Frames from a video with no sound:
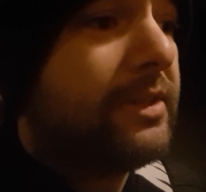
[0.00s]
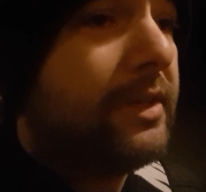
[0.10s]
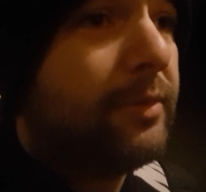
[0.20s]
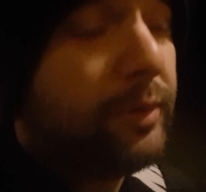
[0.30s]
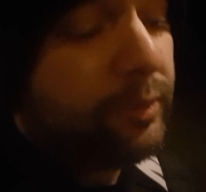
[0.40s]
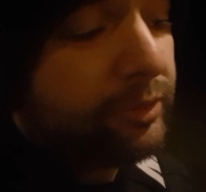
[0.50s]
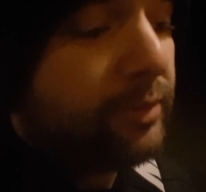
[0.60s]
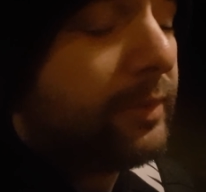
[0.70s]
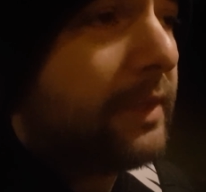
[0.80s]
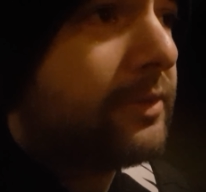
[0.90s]

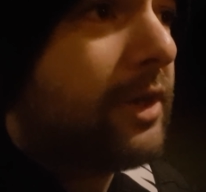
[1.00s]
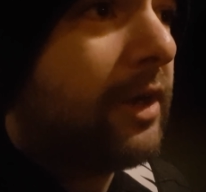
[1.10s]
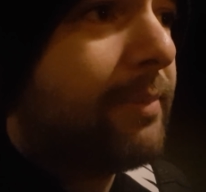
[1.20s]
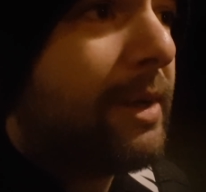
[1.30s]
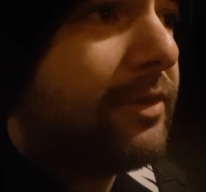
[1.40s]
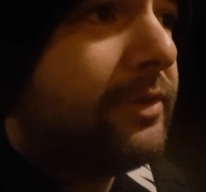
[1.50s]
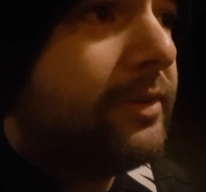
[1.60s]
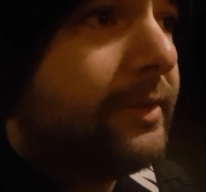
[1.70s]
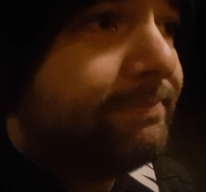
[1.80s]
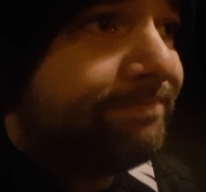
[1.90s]
we'll talk about
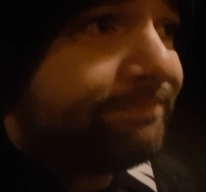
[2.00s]
the